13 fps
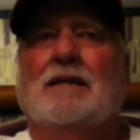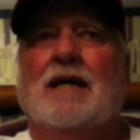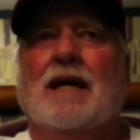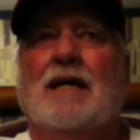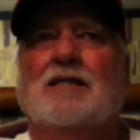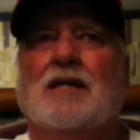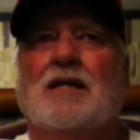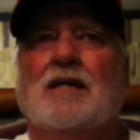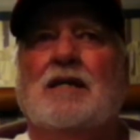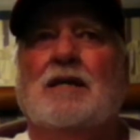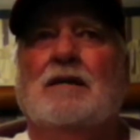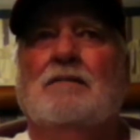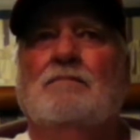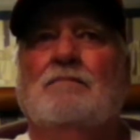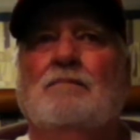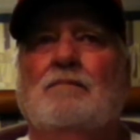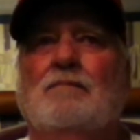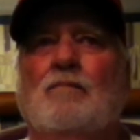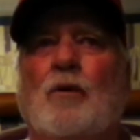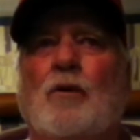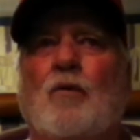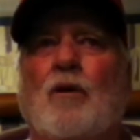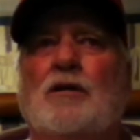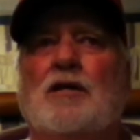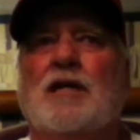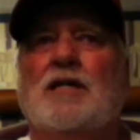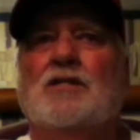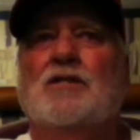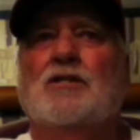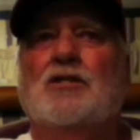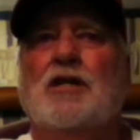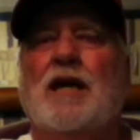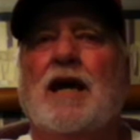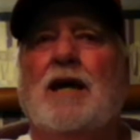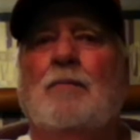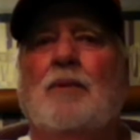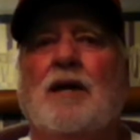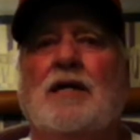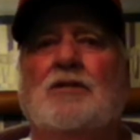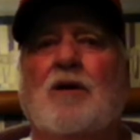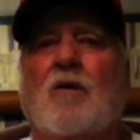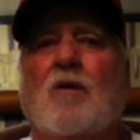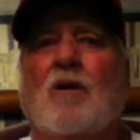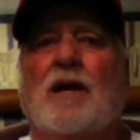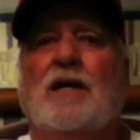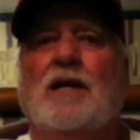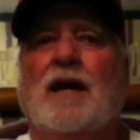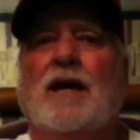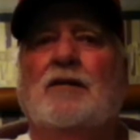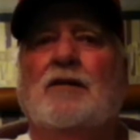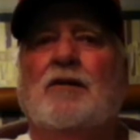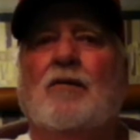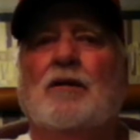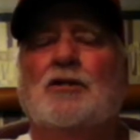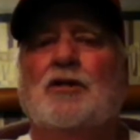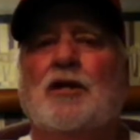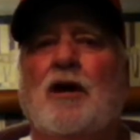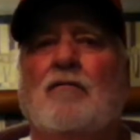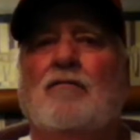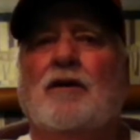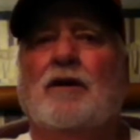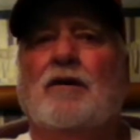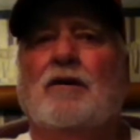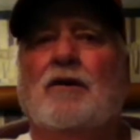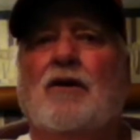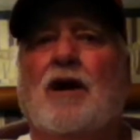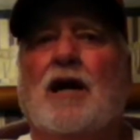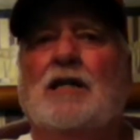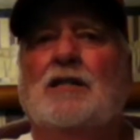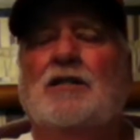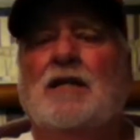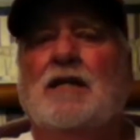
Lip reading: I said, where do you want these? And she had a place all cleaned out there on a shelf there in the garage.